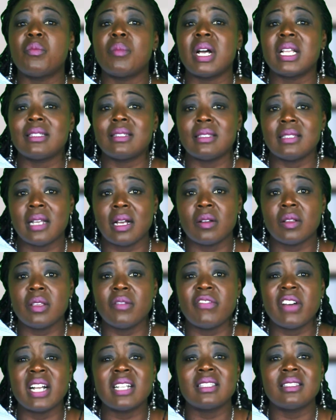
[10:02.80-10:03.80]
months now.
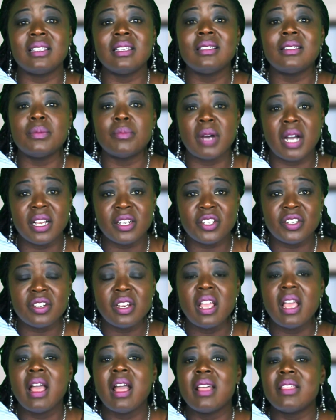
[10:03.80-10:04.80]
In fact, since March,
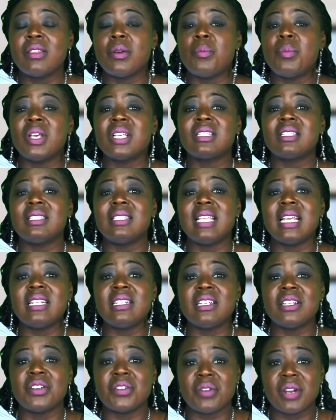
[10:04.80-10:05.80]
the best
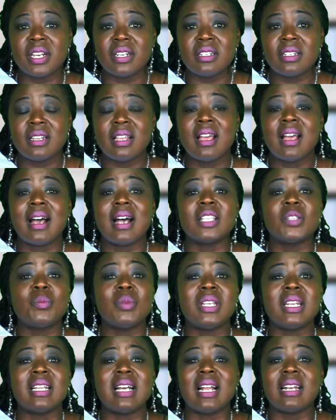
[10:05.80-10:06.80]
lending rate has
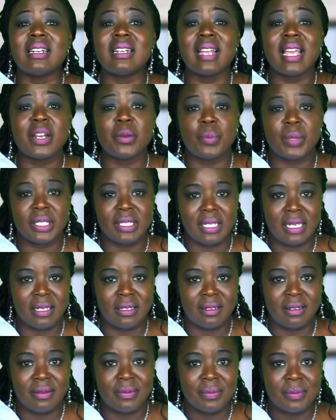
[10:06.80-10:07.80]
been at
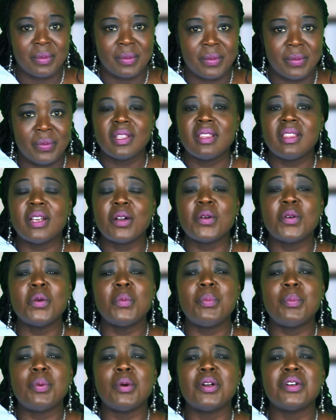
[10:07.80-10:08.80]
9%. The
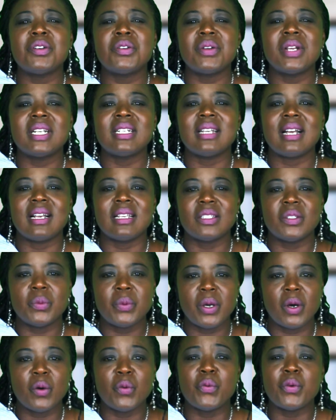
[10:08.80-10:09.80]
coupon rate as
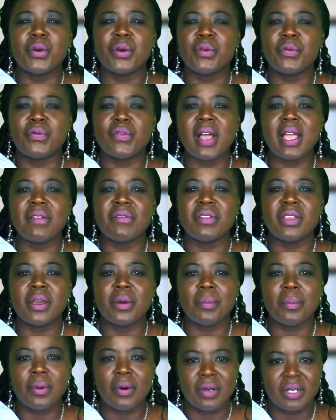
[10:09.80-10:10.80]
well for a 5-year
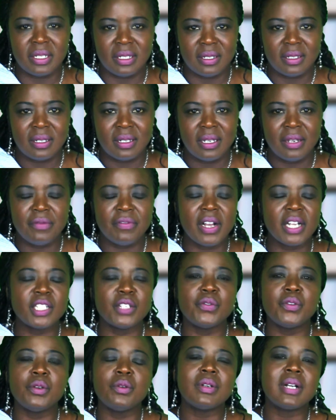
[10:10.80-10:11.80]
bond. In fact,
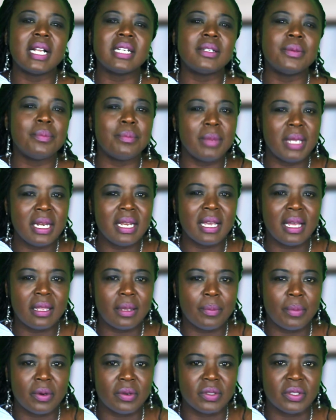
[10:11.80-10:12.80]
if you look at many
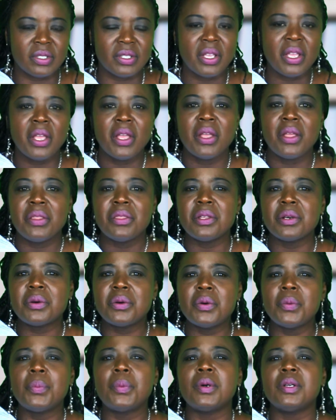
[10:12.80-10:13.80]
other bonds, the
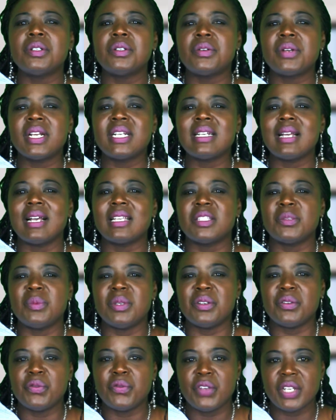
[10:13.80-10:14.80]
coupon rate has
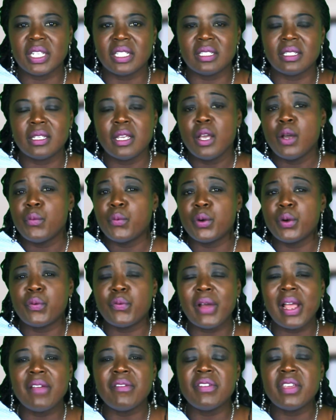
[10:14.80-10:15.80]
been fixed. For a
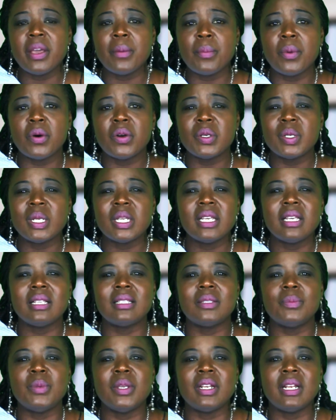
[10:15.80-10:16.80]
5-year bond,
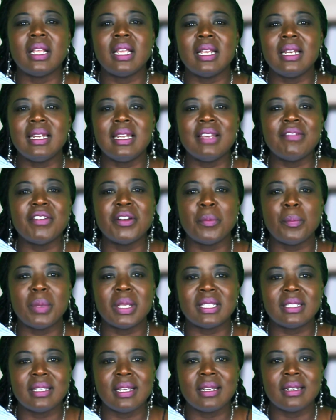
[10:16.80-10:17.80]
it's been
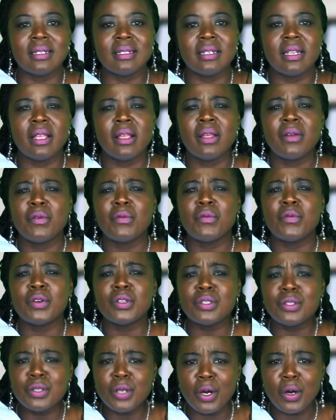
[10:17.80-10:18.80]
11% for
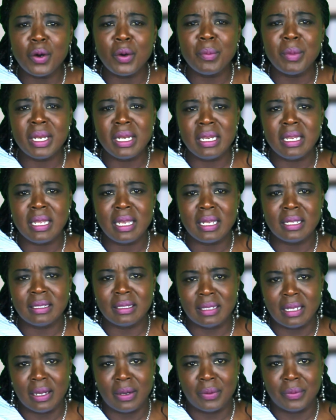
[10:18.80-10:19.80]
so many years
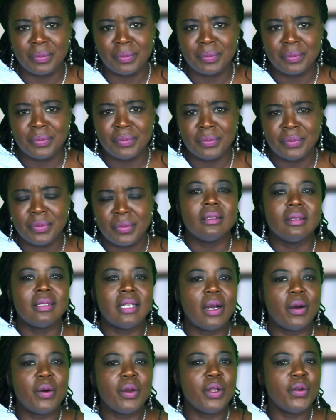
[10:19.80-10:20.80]
now.
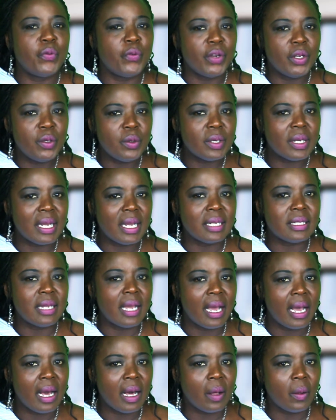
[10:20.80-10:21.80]
Now, if we look at
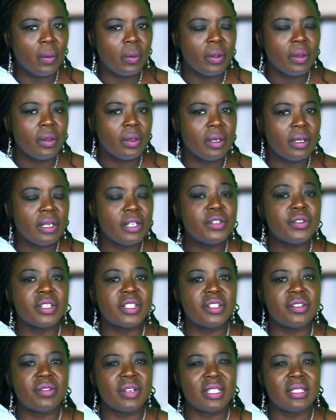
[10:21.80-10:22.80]
how
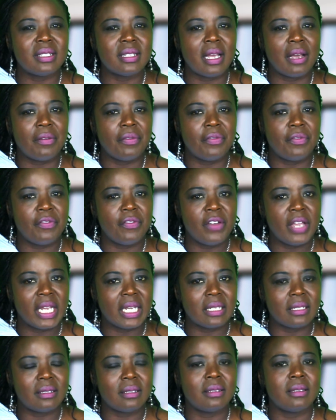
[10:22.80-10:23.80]
interest rates
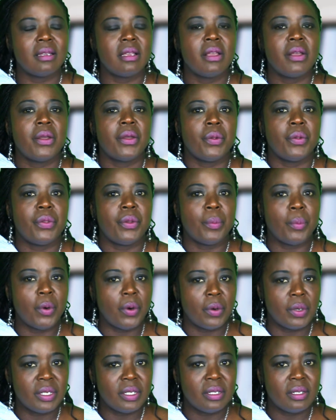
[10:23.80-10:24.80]
affect the
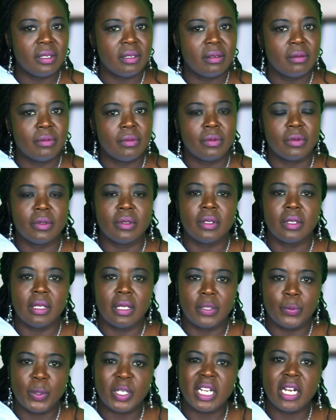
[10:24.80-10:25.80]
bond,
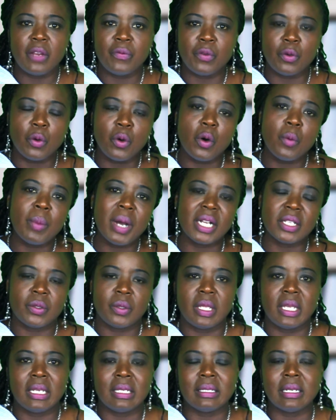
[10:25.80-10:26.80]
especially if you go back to
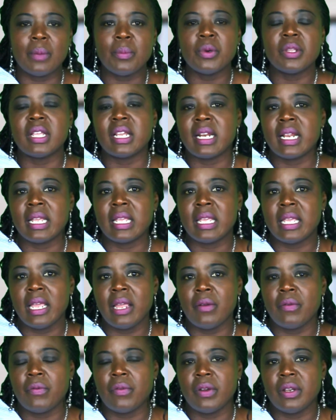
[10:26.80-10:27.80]
the example that I
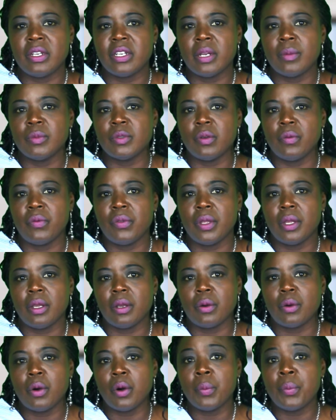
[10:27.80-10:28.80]
gave in terms of the
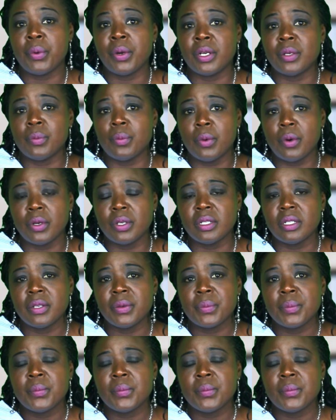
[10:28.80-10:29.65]
corporate bond,